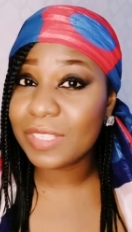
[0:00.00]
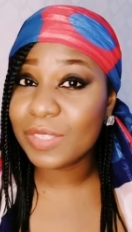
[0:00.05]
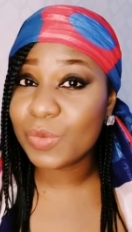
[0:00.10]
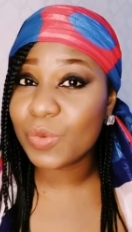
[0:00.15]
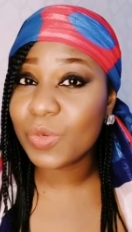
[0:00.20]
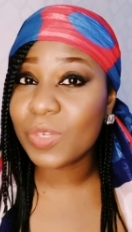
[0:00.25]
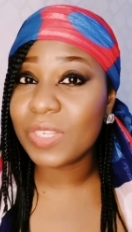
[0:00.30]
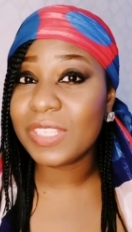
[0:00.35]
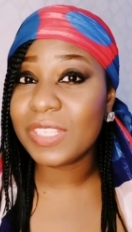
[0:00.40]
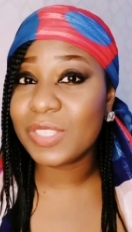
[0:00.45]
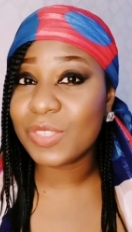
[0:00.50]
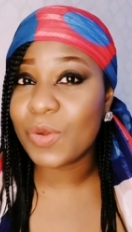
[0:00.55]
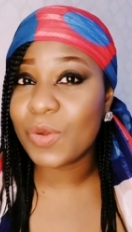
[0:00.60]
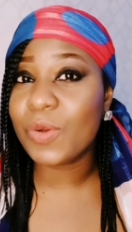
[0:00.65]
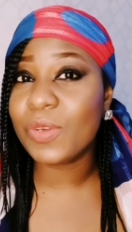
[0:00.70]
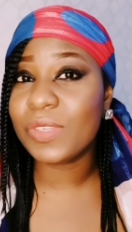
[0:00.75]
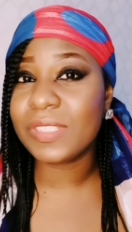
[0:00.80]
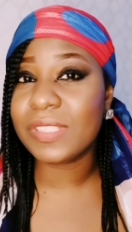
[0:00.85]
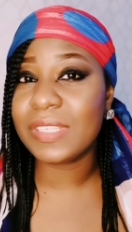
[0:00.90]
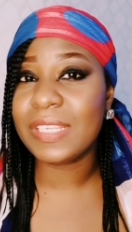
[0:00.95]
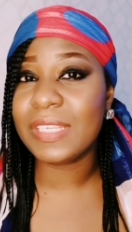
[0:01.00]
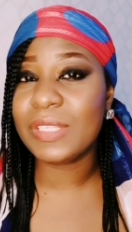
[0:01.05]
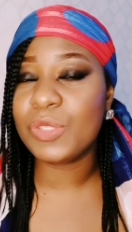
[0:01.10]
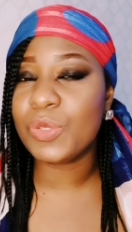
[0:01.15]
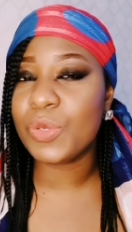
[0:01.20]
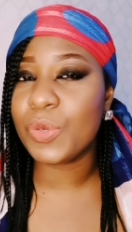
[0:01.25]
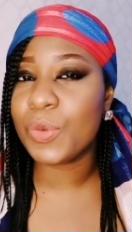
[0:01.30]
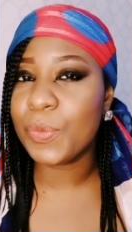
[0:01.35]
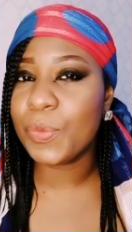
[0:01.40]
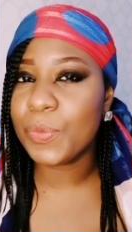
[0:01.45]
this is what is causing
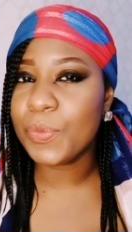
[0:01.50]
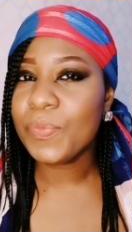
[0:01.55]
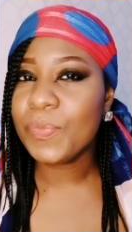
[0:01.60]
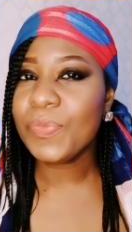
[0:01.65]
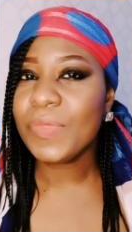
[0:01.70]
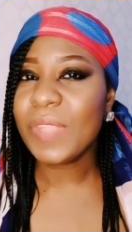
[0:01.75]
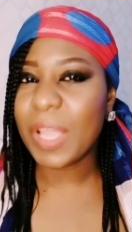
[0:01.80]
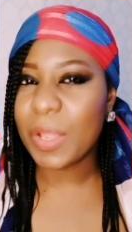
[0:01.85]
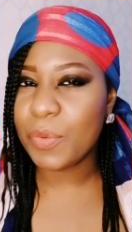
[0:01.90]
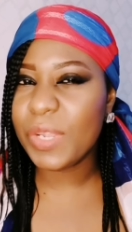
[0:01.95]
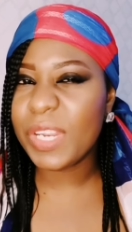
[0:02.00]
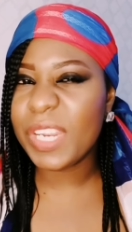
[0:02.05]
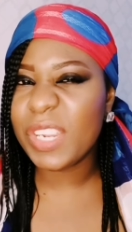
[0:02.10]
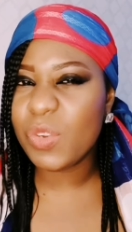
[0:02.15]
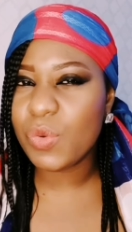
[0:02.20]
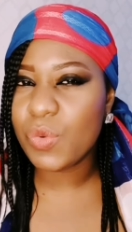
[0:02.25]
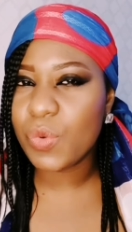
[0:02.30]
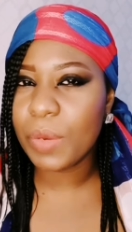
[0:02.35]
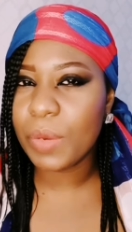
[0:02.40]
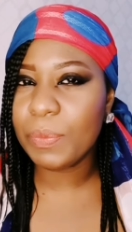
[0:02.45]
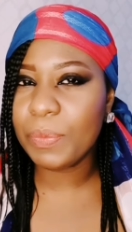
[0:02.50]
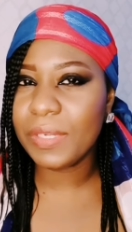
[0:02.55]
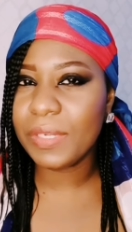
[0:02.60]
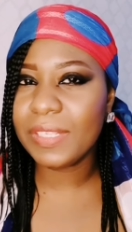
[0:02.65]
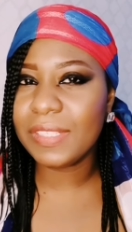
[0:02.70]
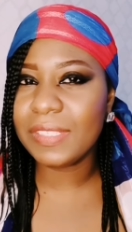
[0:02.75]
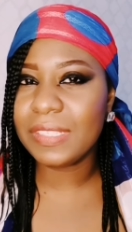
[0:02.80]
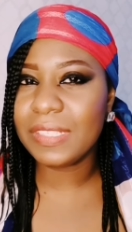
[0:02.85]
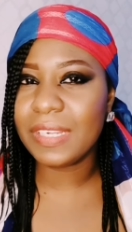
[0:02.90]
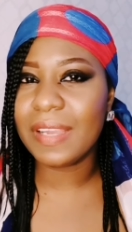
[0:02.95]
it, so I really do
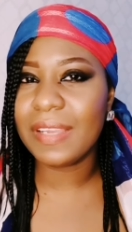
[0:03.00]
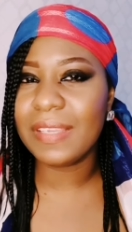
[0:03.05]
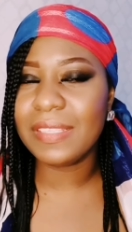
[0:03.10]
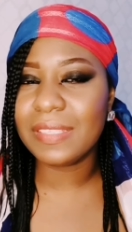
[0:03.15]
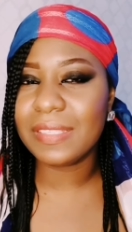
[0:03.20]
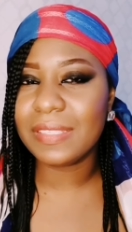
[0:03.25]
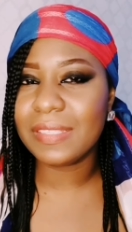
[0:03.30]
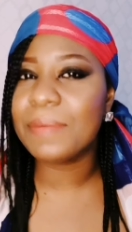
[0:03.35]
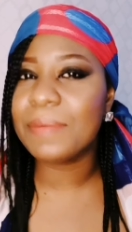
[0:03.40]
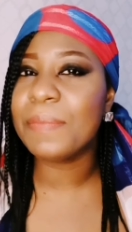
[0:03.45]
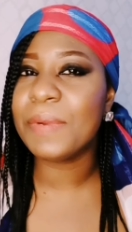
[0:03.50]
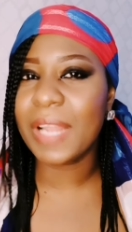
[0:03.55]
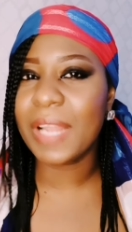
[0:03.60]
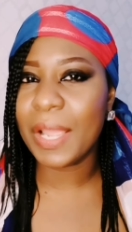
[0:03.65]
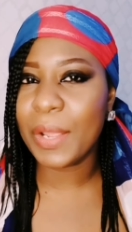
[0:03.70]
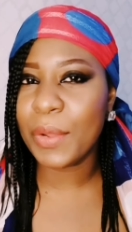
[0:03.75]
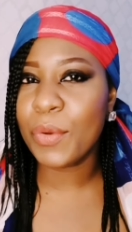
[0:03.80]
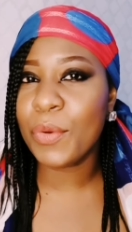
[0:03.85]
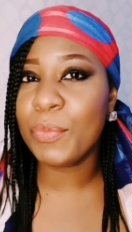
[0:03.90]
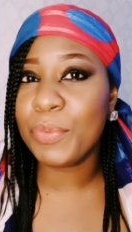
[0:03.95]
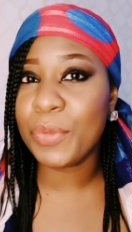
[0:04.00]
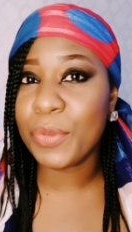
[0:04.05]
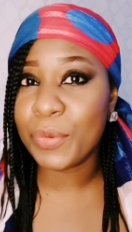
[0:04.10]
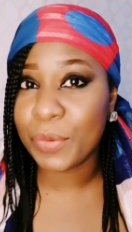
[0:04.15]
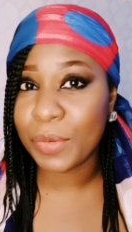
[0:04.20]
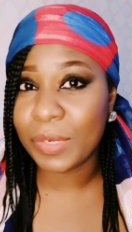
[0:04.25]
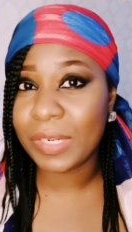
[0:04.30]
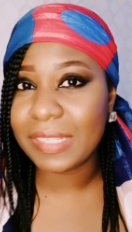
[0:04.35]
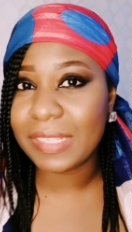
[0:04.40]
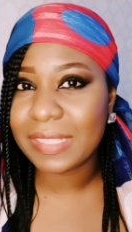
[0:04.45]
apologize, but I hope
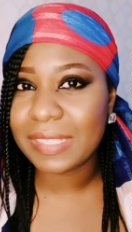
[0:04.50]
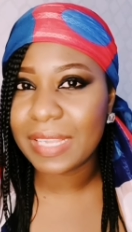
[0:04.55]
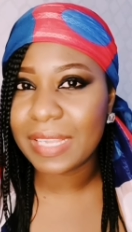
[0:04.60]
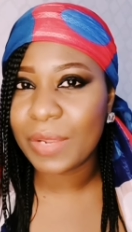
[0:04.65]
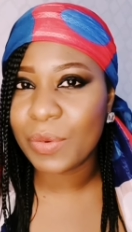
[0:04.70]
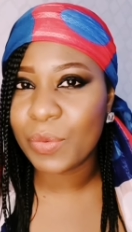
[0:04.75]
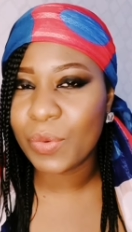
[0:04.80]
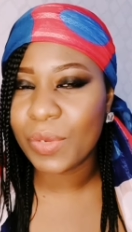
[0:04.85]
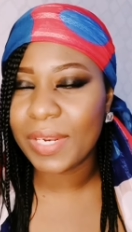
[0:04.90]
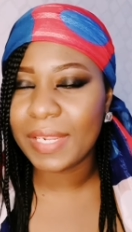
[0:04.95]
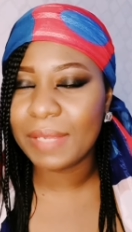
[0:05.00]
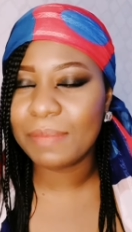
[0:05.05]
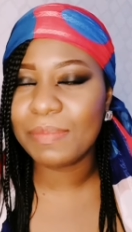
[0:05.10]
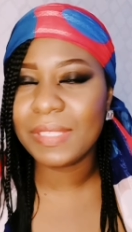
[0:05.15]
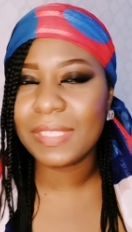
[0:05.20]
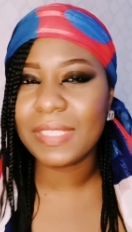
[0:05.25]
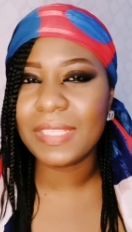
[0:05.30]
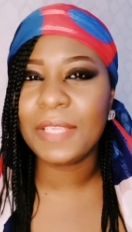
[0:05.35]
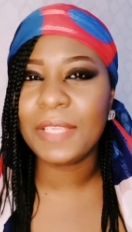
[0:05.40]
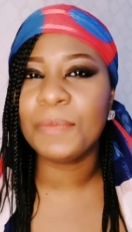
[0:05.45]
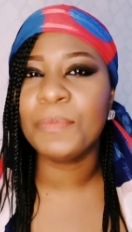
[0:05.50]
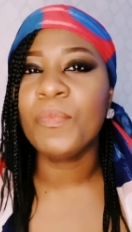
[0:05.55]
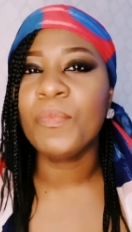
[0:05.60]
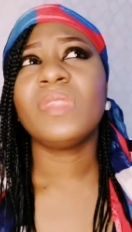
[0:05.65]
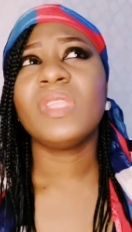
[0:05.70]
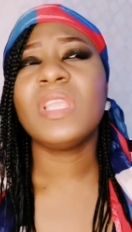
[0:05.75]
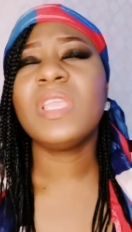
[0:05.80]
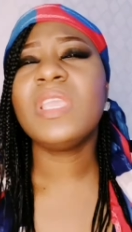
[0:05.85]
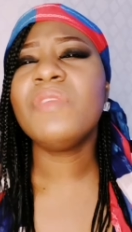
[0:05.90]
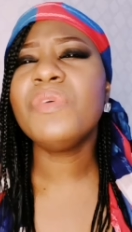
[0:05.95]
you understand what I am saying.
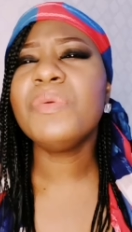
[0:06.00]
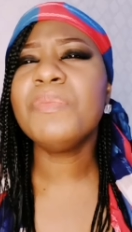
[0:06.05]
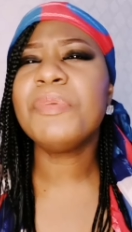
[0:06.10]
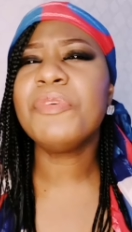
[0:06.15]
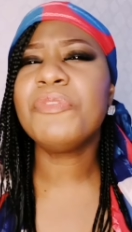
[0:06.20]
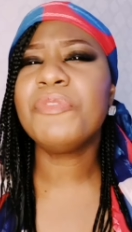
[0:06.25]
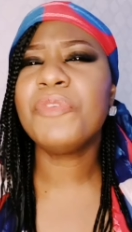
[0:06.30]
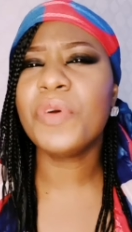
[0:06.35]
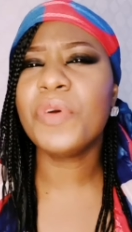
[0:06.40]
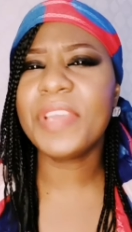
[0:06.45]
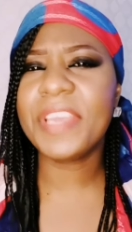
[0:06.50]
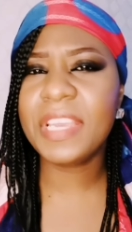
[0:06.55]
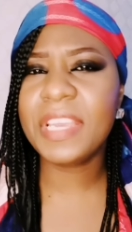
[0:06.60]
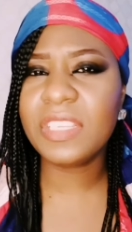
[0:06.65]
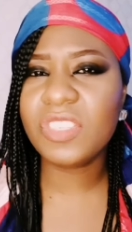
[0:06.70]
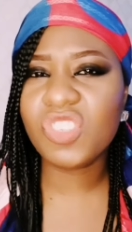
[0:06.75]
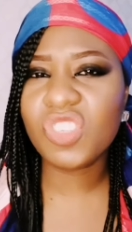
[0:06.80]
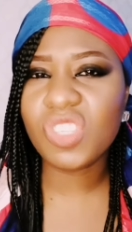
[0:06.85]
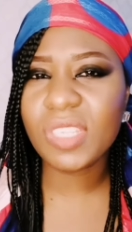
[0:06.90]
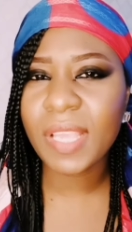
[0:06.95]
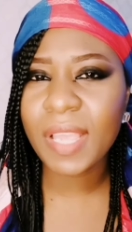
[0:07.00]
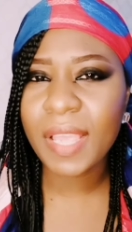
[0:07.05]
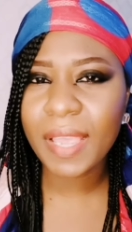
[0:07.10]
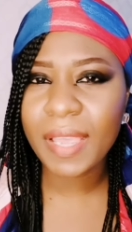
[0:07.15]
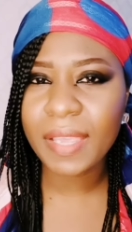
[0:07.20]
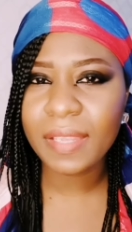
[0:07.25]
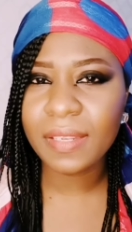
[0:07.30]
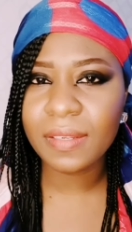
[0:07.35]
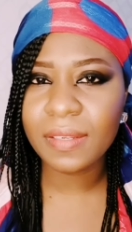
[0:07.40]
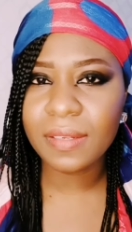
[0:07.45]
Even before age
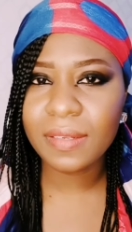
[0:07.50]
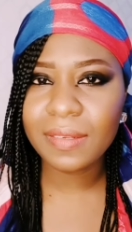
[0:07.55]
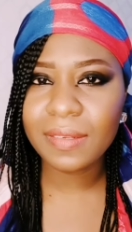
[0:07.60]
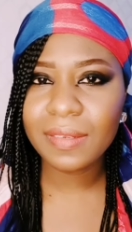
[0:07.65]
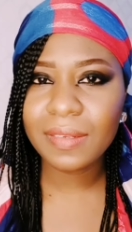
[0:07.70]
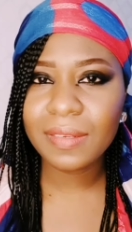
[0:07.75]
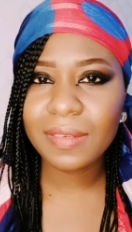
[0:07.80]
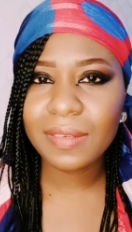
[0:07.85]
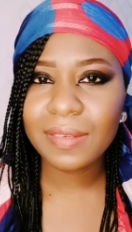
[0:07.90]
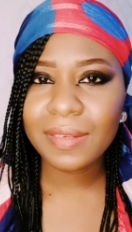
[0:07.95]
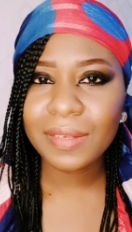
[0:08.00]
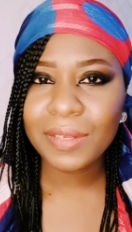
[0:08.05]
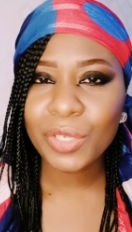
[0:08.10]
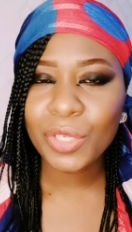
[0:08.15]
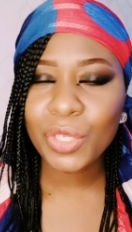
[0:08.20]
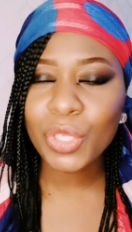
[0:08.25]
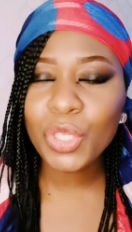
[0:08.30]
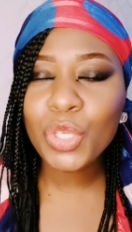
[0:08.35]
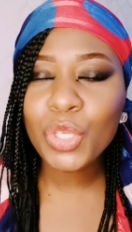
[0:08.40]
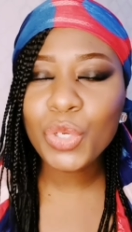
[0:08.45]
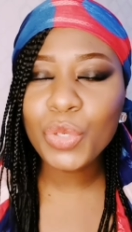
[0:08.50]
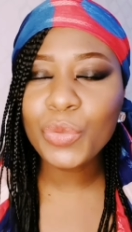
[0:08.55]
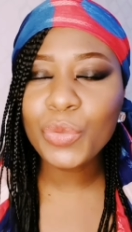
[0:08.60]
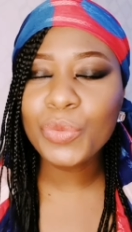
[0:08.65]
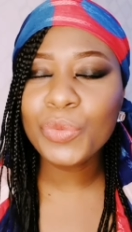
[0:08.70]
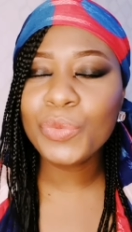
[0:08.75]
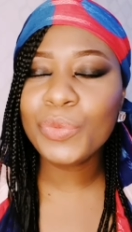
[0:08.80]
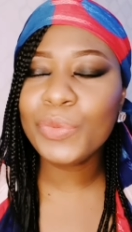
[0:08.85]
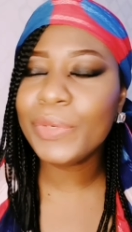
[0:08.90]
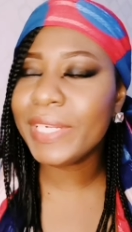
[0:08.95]
10,
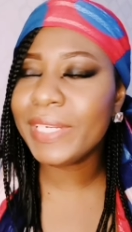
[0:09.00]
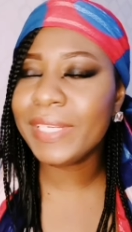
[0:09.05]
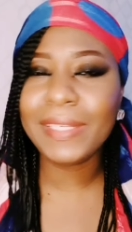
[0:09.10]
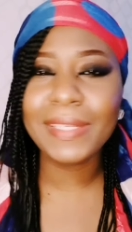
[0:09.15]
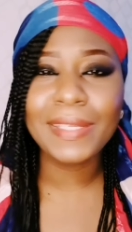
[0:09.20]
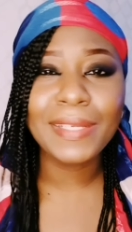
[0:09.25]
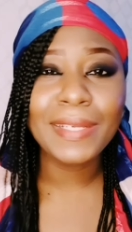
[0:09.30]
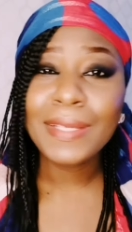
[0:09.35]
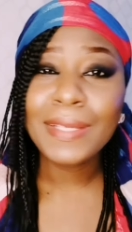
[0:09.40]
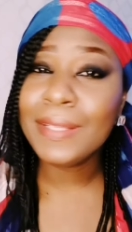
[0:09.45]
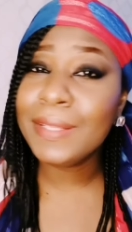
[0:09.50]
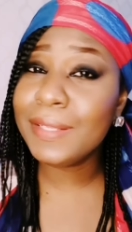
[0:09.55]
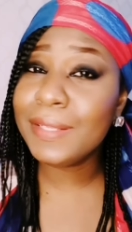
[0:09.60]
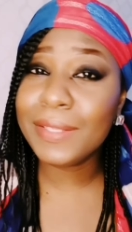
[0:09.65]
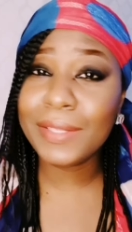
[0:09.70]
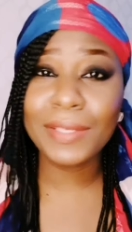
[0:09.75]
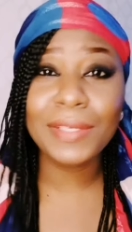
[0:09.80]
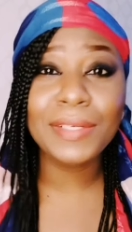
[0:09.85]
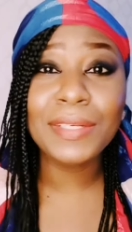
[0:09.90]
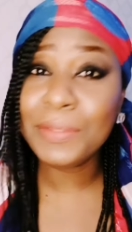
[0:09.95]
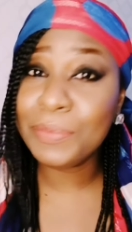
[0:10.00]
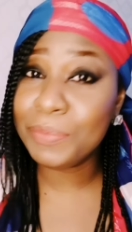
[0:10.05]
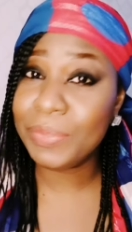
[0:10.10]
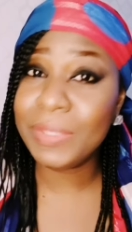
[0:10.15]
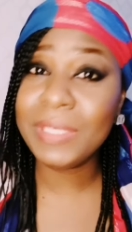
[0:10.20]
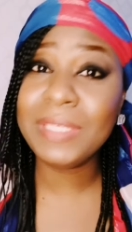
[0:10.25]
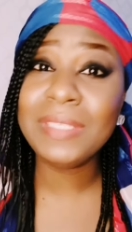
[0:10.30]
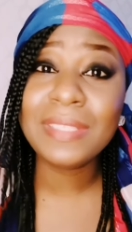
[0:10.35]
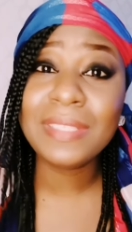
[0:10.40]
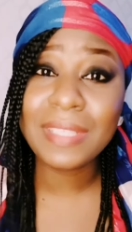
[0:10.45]
you're already learning
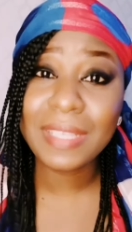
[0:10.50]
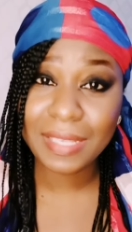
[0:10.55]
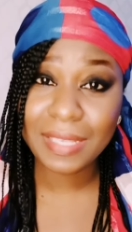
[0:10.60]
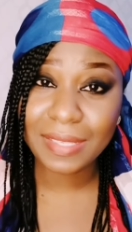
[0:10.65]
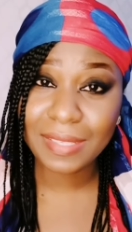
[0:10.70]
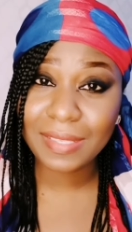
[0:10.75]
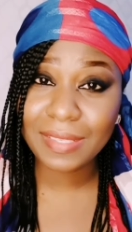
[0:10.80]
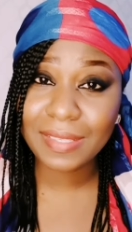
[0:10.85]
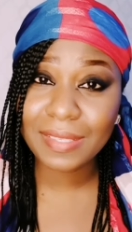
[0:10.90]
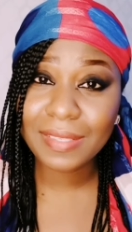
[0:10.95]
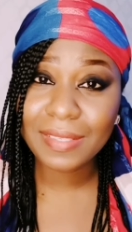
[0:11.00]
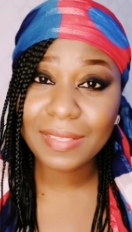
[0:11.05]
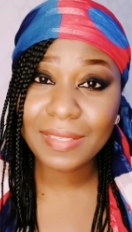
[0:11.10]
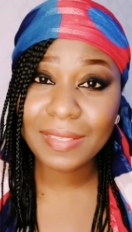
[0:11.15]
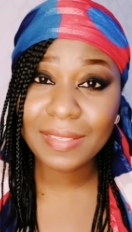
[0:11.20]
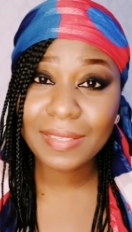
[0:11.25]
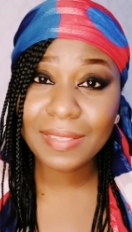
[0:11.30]
business.